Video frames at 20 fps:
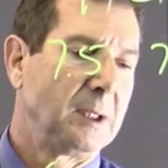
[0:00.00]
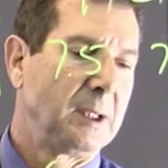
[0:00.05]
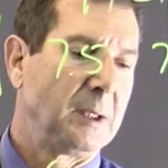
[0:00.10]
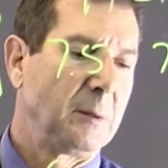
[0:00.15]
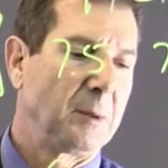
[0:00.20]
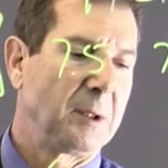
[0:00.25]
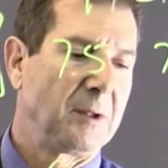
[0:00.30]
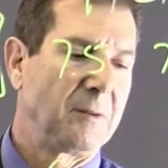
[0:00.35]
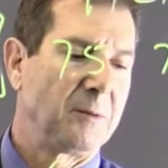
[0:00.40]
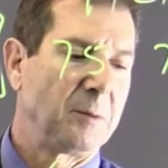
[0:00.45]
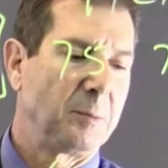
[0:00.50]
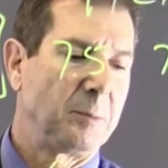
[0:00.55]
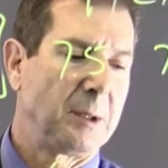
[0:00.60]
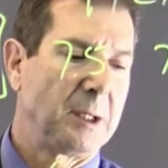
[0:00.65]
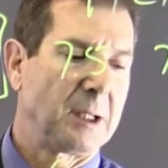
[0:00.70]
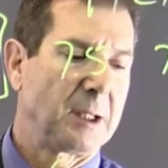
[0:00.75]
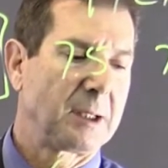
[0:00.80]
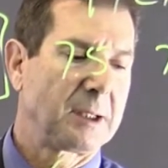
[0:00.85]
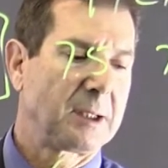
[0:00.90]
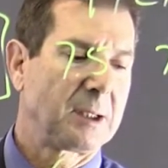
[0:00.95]
and we have a
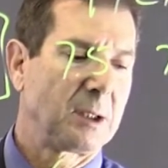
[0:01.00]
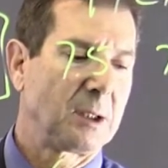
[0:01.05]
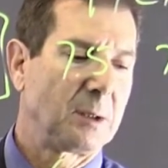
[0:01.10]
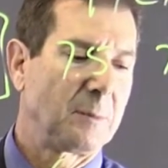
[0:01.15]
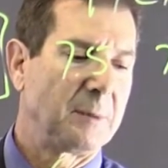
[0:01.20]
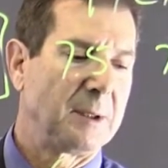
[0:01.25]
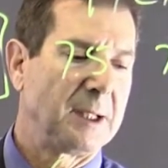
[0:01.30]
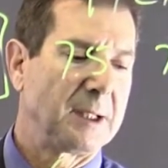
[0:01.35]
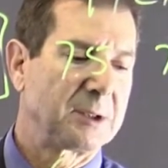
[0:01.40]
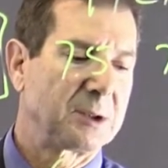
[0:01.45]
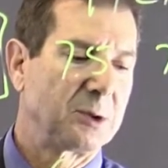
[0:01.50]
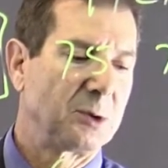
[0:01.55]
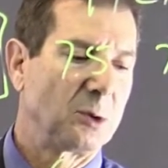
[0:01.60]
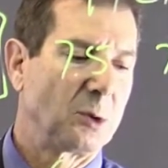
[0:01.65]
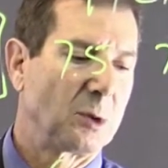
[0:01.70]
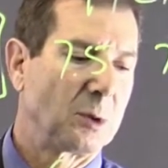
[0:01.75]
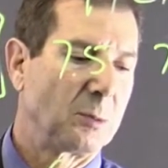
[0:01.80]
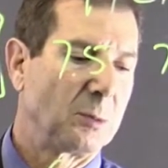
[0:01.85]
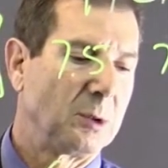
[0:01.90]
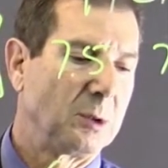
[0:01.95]
bicarb that's
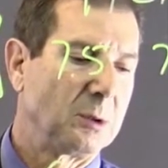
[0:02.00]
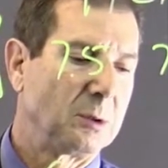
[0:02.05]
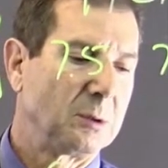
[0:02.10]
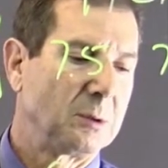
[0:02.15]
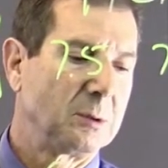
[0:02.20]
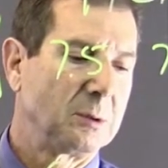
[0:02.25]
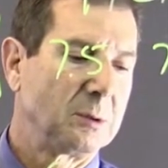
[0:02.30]
normal.